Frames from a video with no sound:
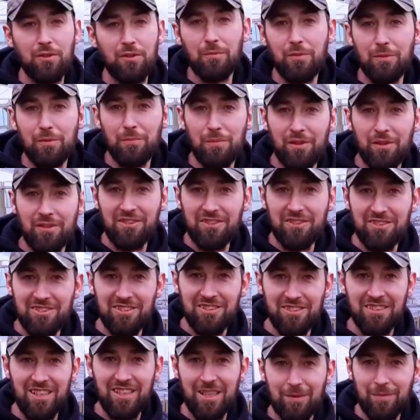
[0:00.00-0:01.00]
no more ponies
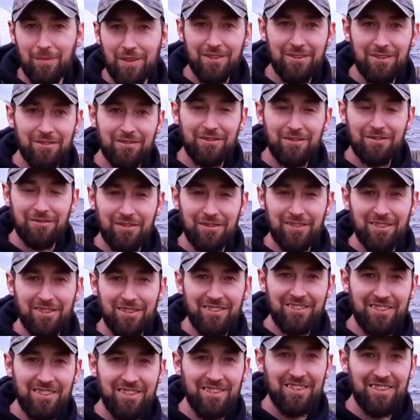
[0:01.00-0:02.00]
in that part of the
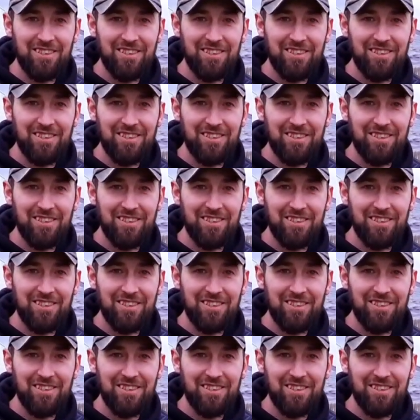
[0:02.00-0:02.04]
field.